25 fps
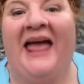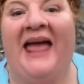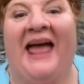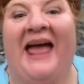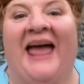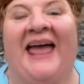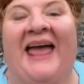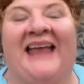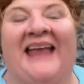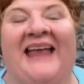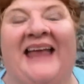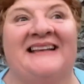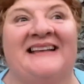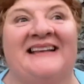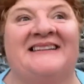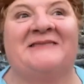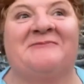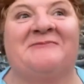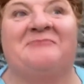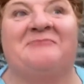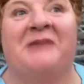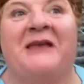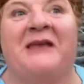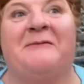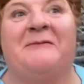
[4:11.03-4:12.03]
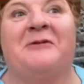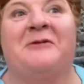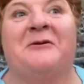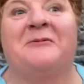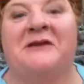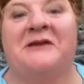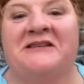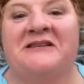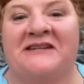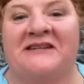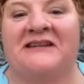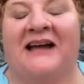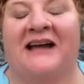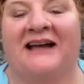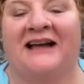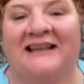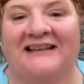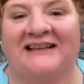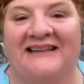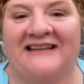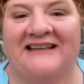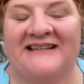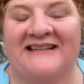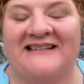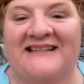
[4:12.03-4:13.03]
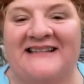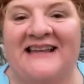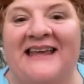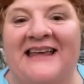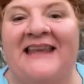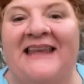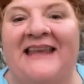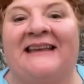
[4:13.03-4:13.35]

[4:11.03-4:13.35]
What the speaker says: and people went on holidays.